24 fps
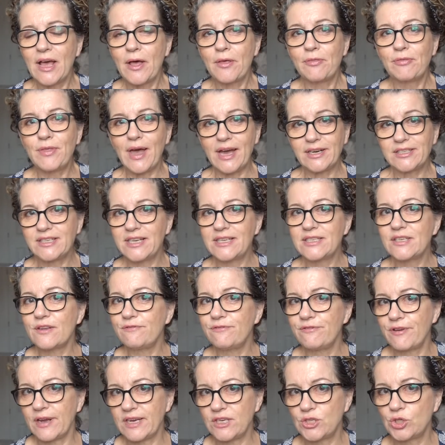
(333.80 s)
that is a
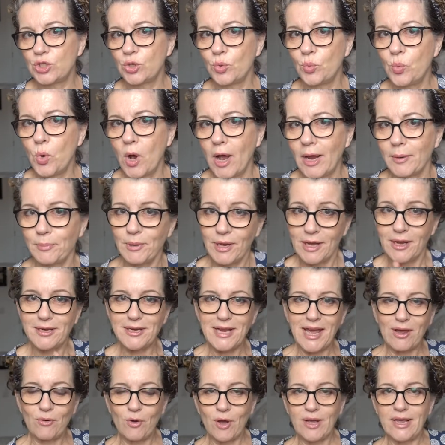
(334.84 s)
facial wipe.
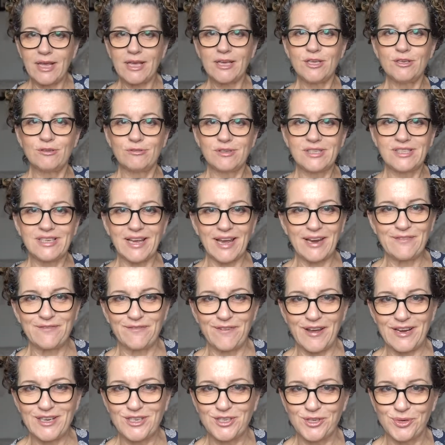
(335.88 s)
Now, I hear you say
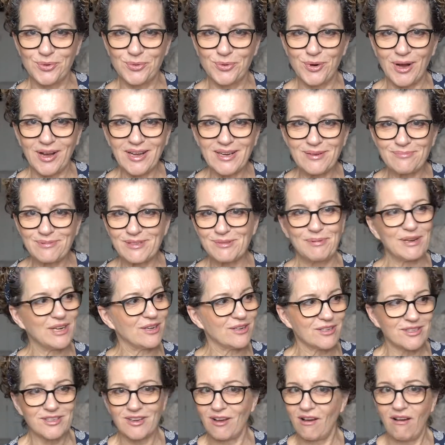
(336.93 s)
facial wipes
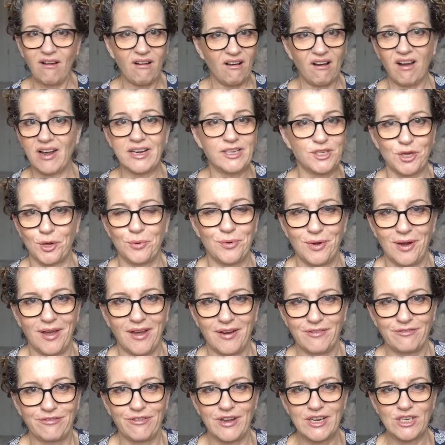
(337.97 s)
because I don't
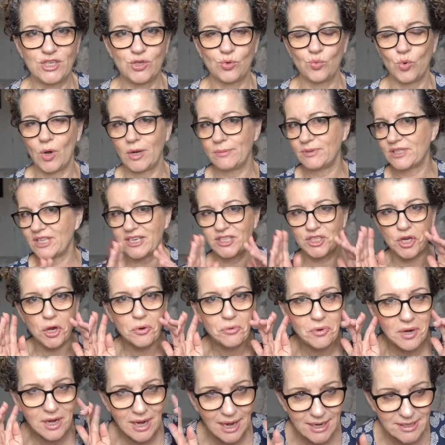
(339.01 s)
like facial wipes. They
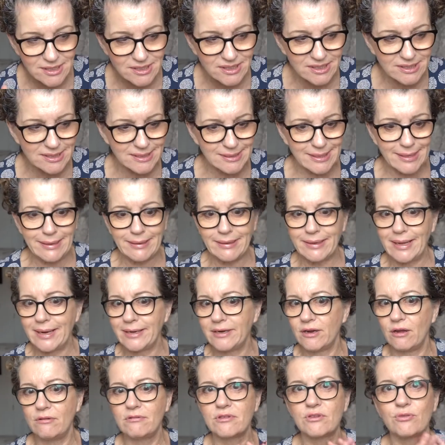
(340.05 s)
don't cleanse the skin, they
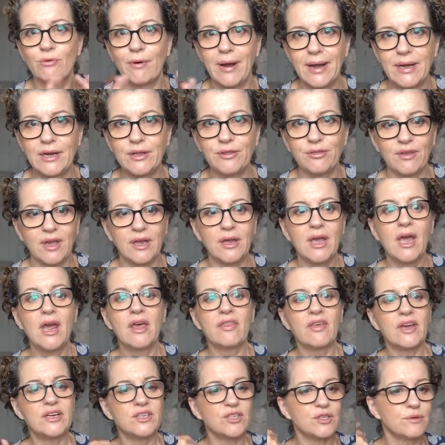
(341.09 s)
don't do anything,
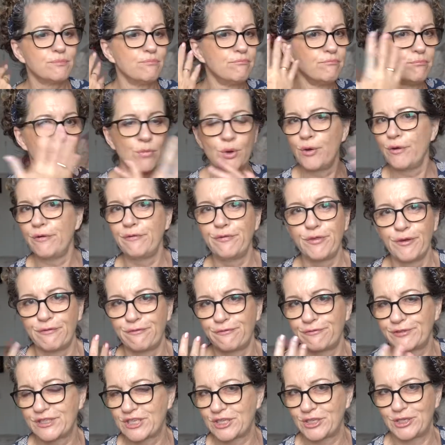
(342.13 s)
they just move the
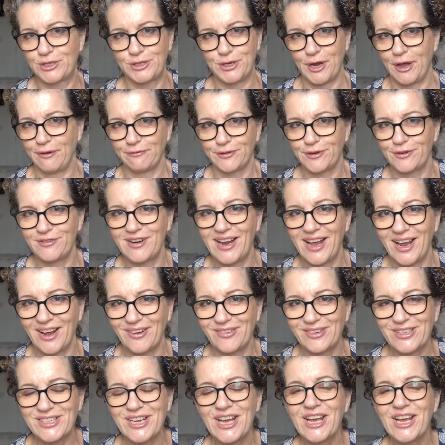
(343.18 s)
stuff around.